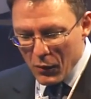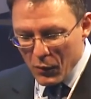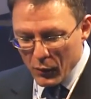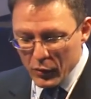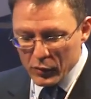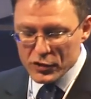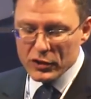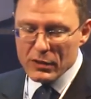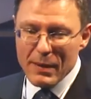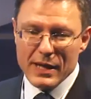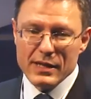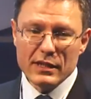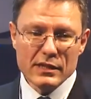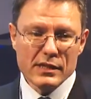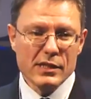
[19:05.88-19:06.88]
We're also
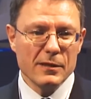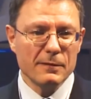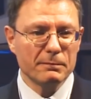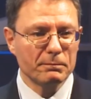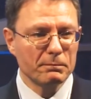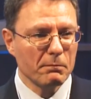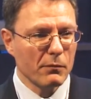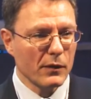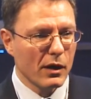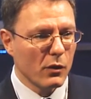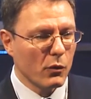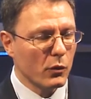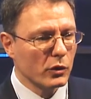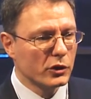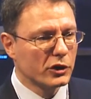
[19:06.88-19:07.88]
dependent.
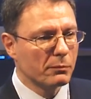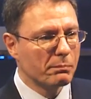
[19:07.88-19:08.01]
We're also